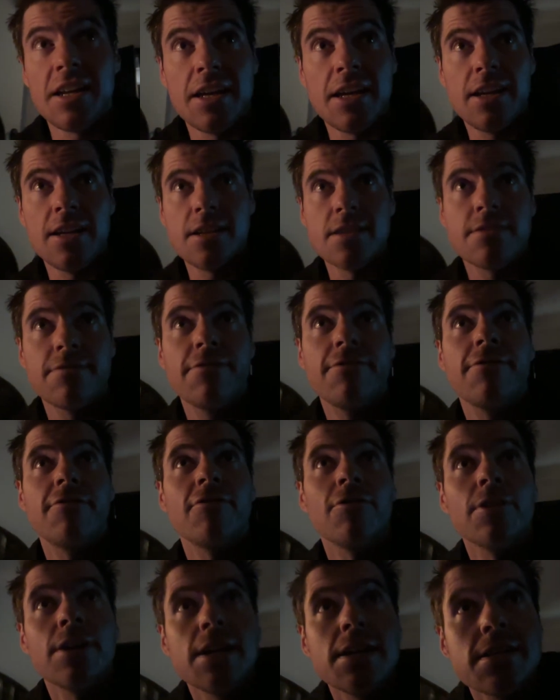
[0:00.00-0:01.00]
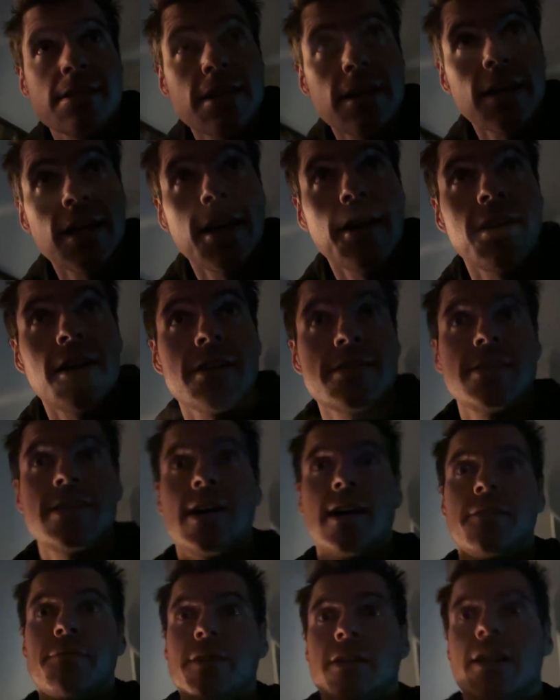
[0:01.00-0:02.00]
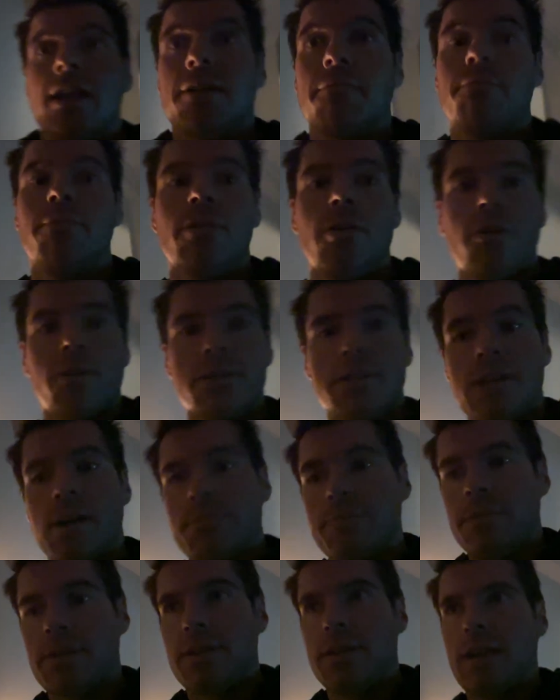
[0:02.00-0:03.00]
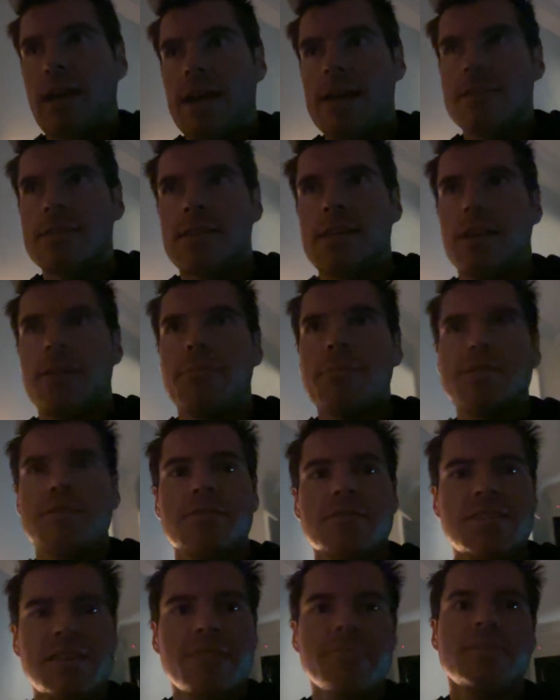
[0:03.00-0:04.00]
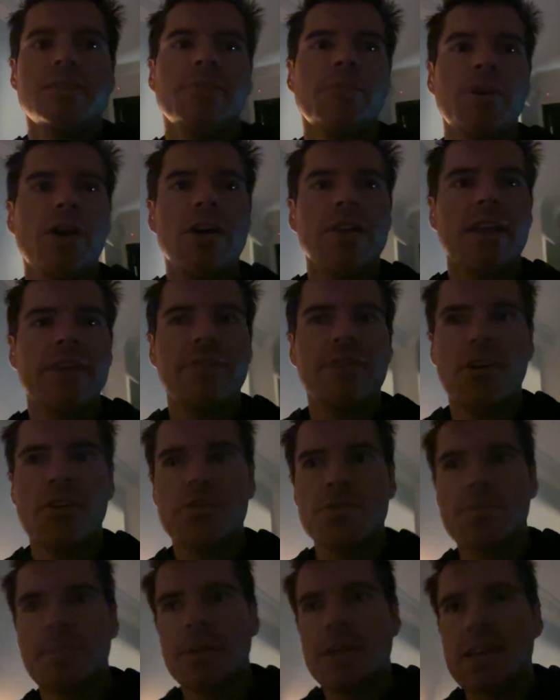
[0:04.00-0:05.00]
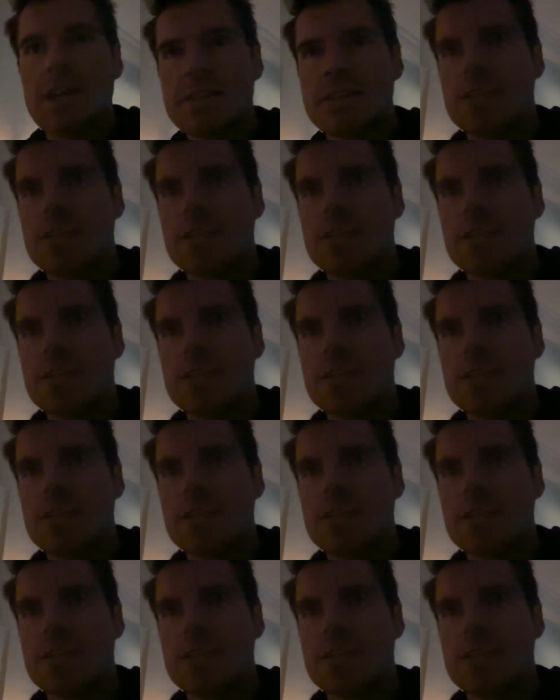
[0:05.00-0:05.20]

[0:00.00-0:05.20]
it is freezing here, and I sound a bit like blocked up and nasally, and Mr. Simpson, we all have nosebleeds.